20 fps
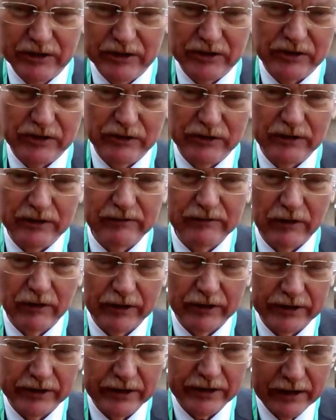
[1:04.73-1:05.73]
to
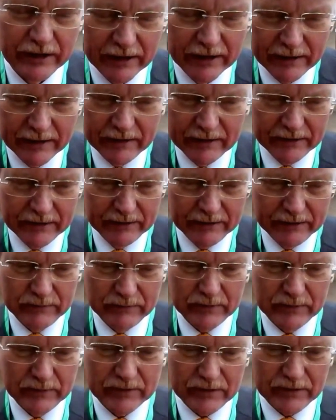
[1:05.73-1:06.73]
avoid.
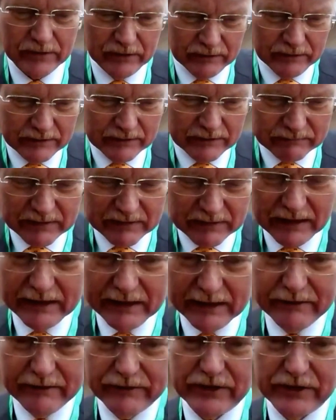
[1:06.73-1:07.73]
So
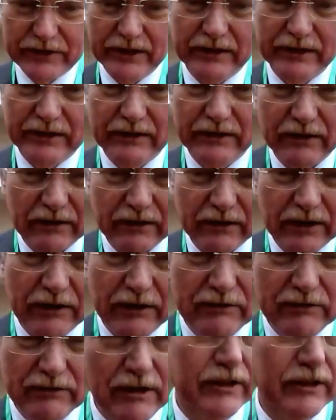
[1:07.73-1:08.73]
I've seen a
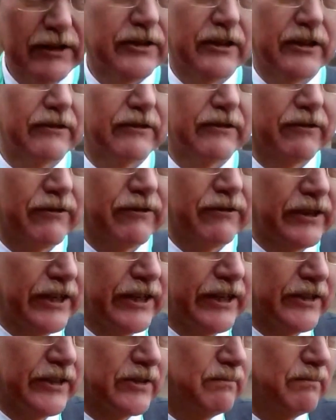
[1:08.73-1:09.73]
lot of
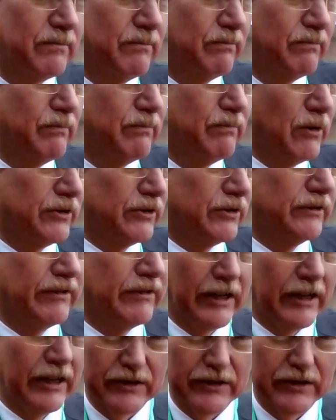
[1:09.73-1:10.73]
kids
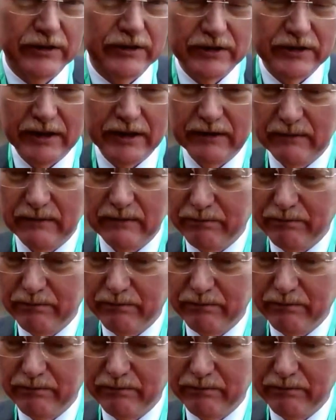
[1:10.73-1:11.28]
motivated in